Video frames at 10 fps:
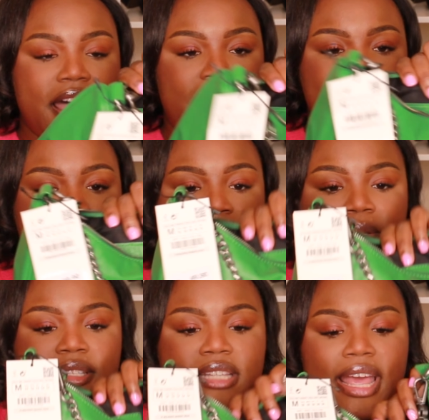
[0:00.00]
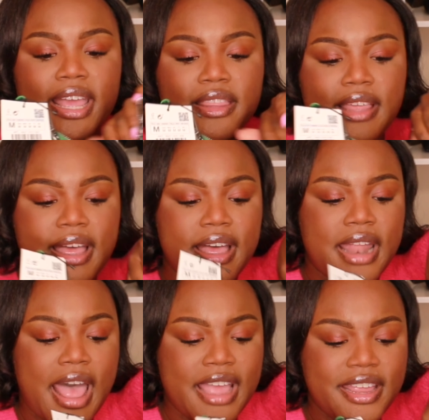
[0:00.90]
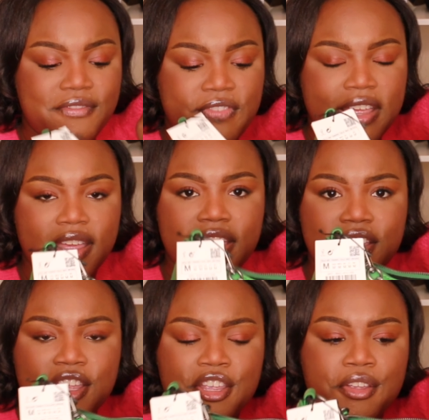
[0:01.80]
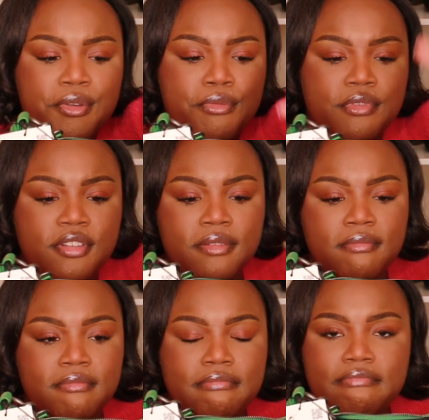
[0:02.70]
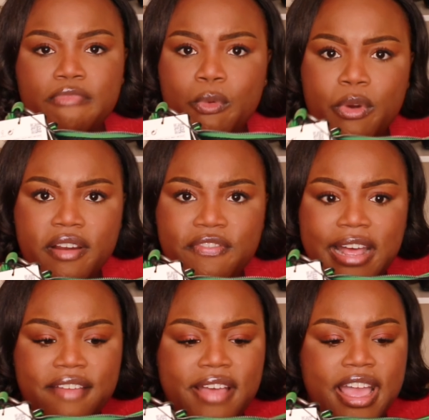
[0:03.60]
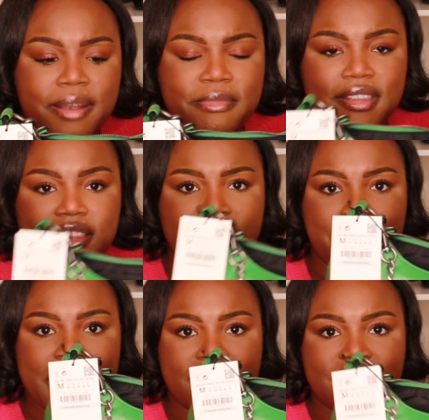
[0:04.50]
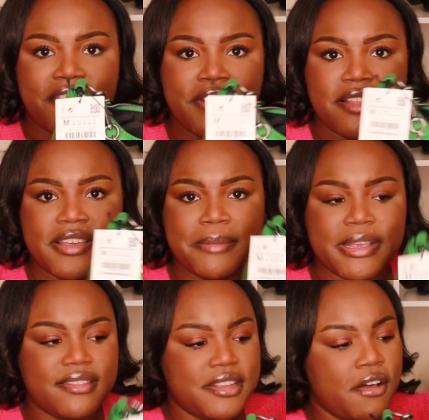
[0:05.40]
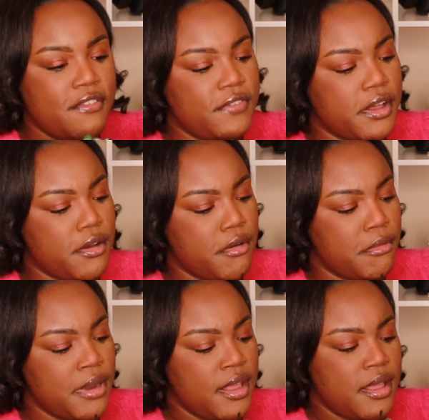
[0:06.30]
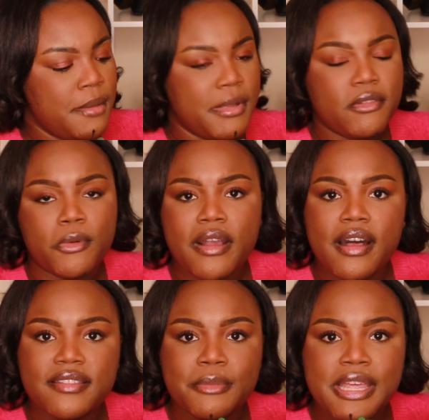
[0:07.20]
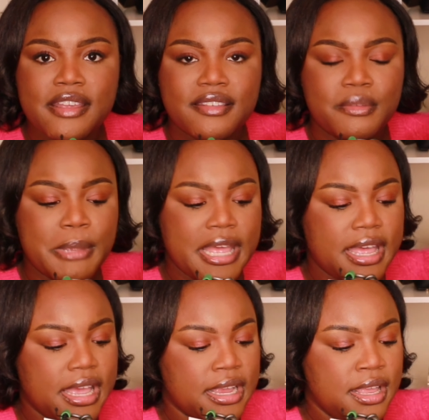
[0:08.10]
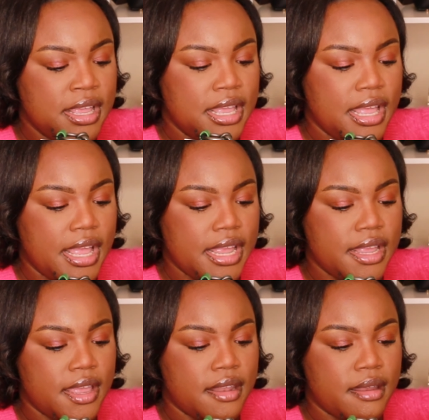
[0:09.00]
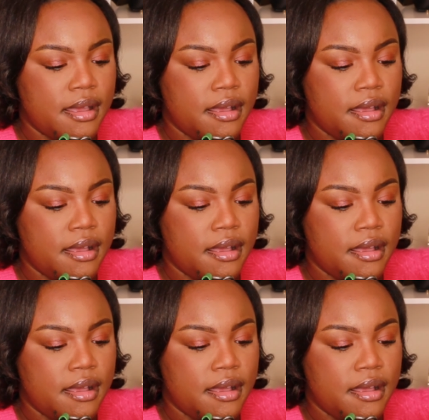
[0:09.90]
I will say that I could fit a cute 4 or 5 items in this bag. Definitely my cell phone, my little cosmetics bag, and